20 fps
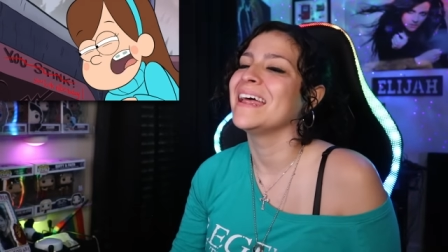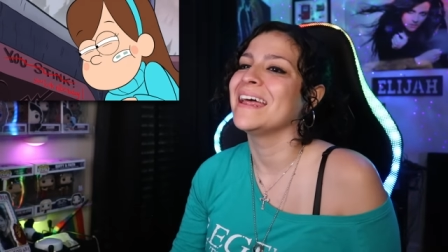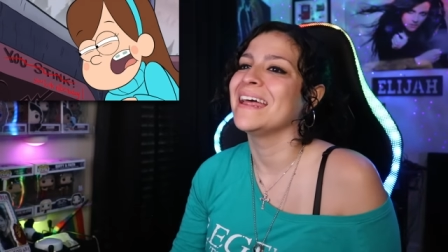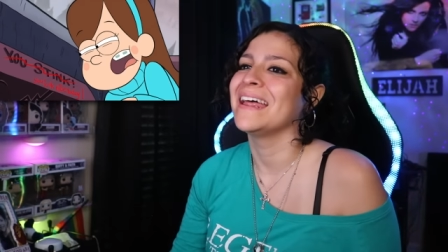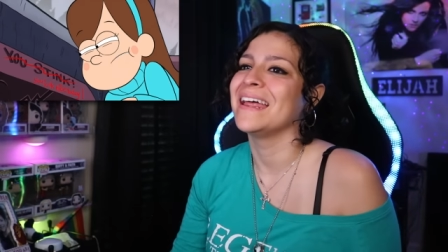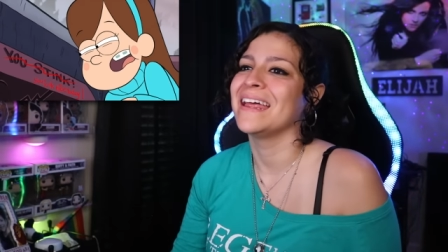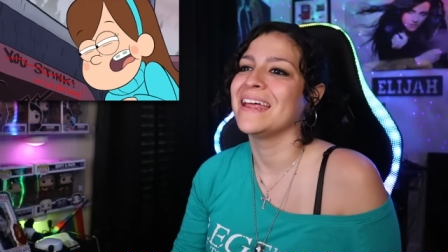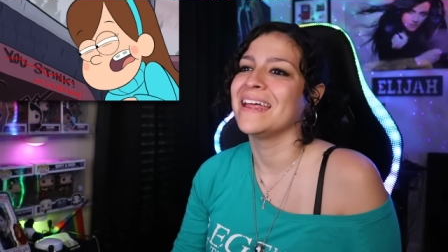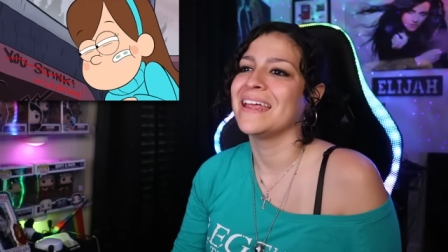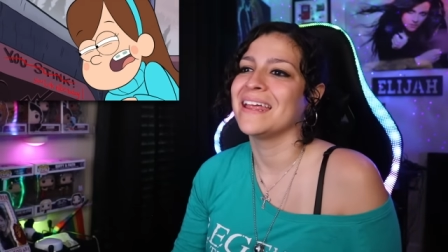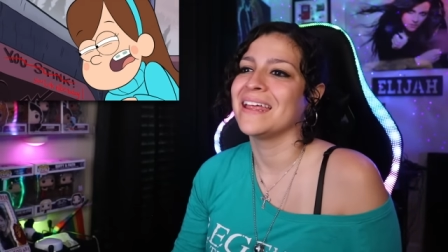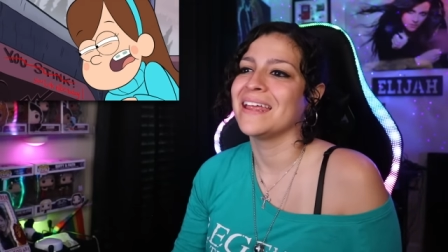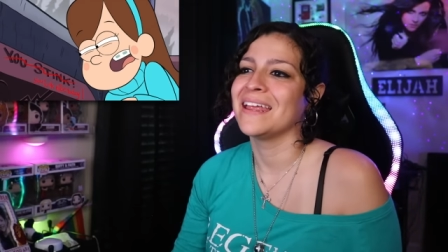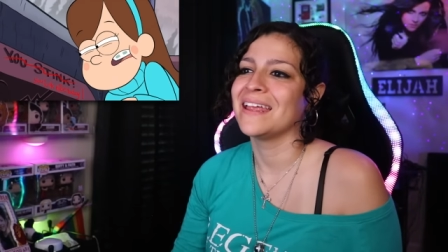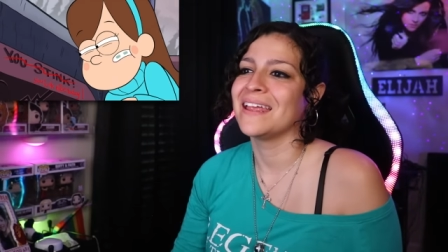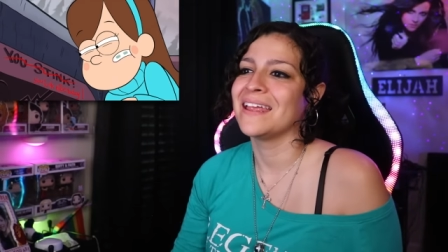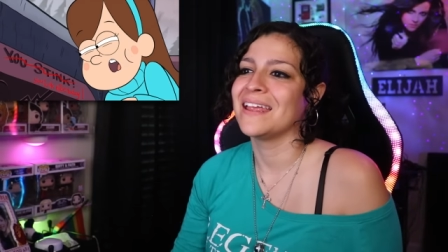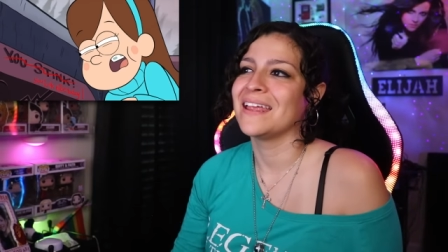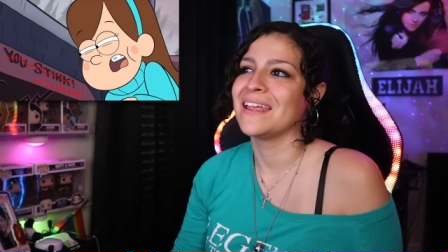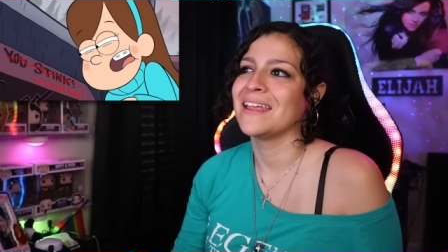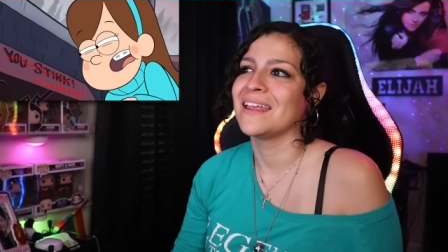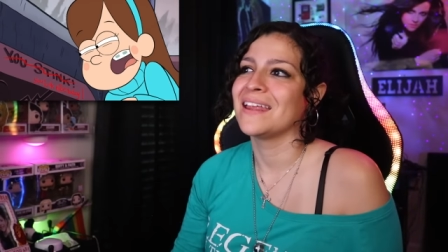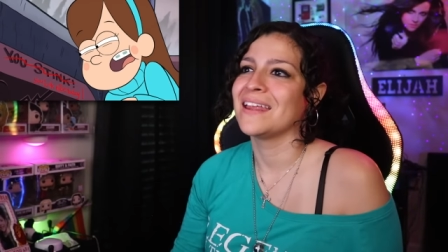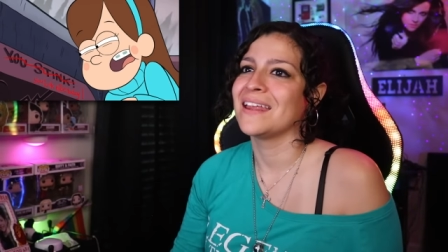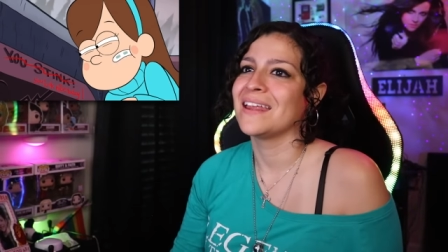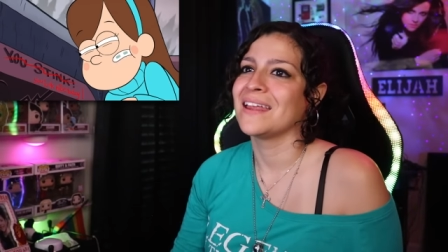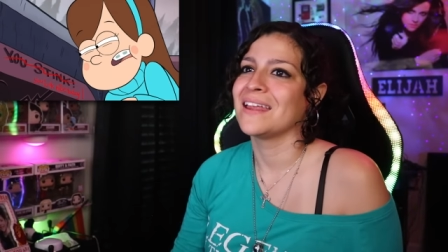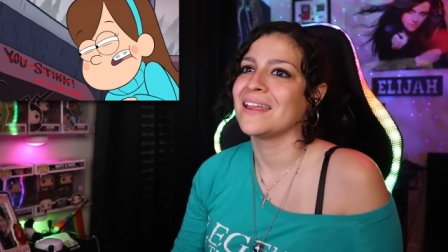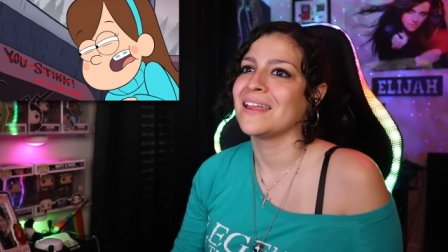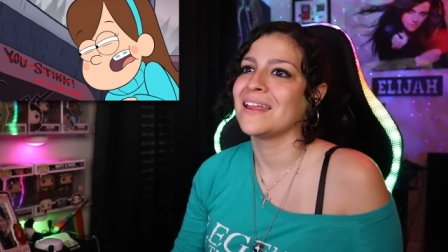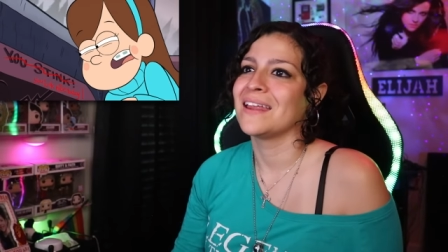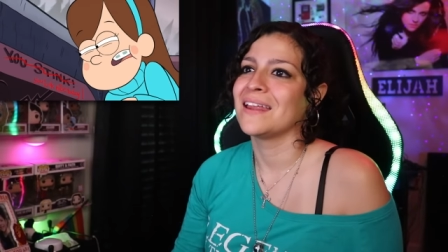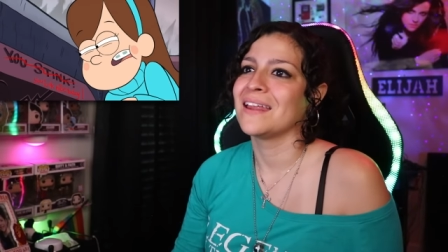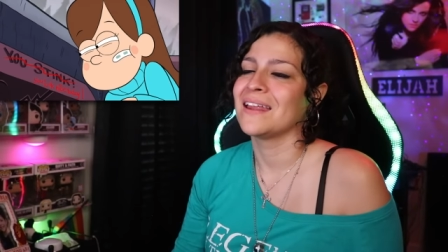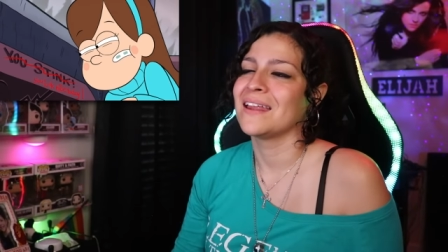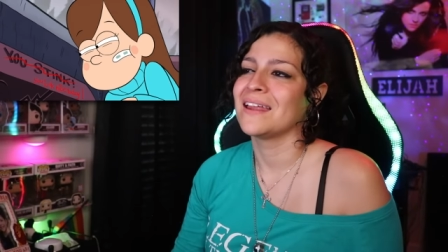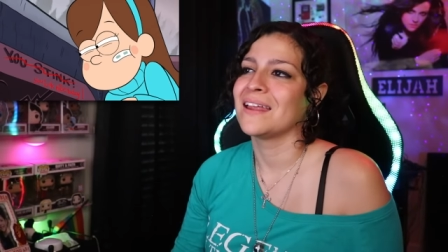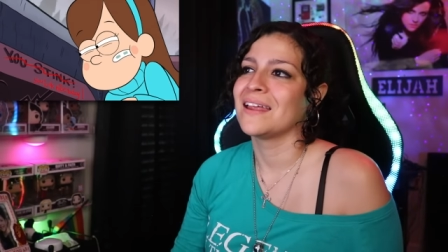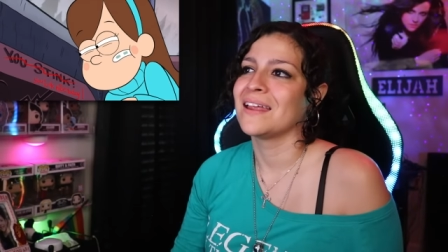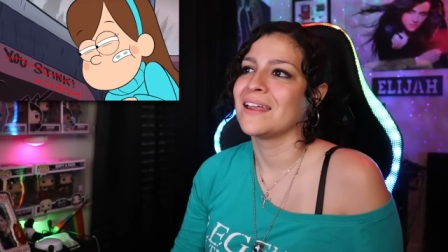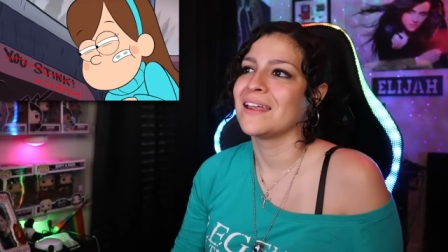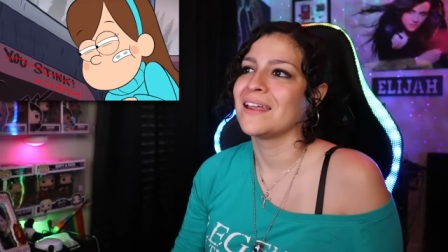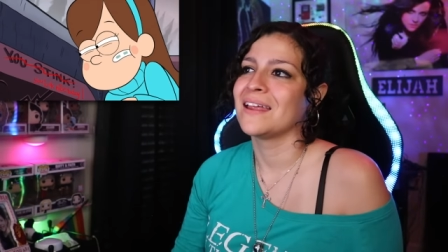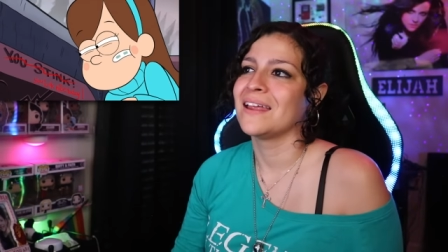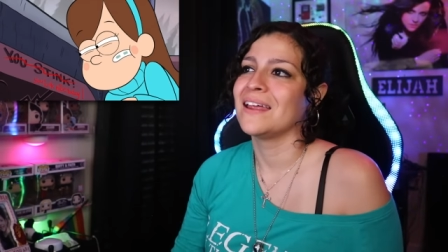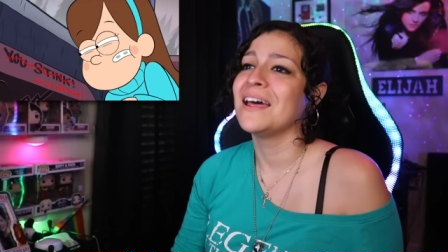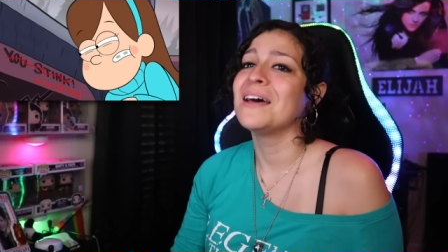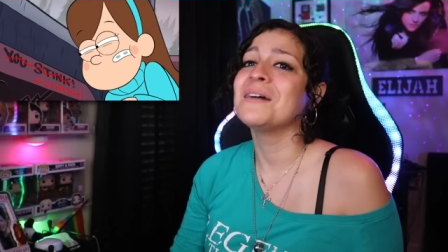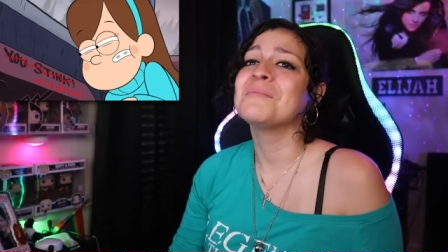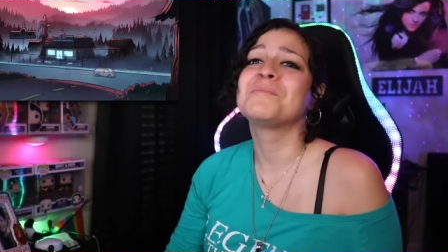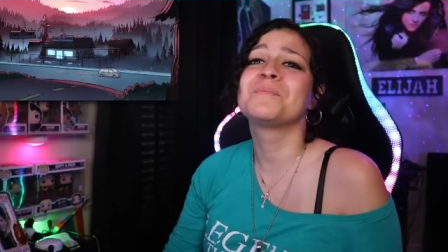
what kind of sick joke is this?